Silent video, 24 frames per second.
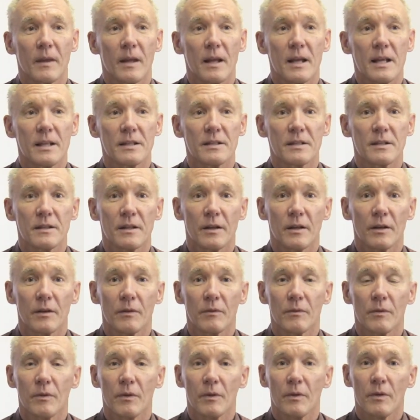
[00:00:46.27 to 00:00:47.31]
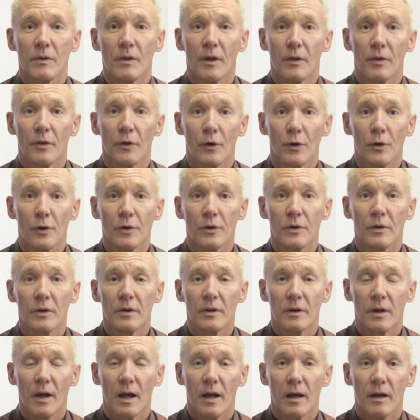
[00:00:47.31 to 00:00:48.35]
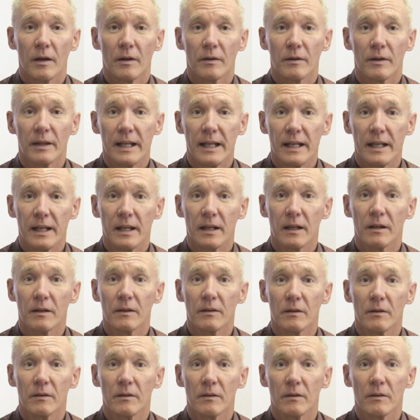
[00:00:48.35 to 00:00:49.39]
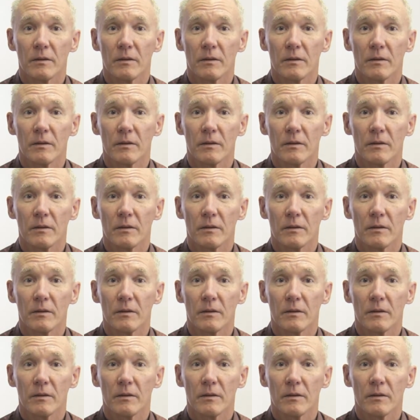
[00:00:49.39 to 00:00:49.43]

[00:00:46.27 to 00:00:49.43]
It's the third leading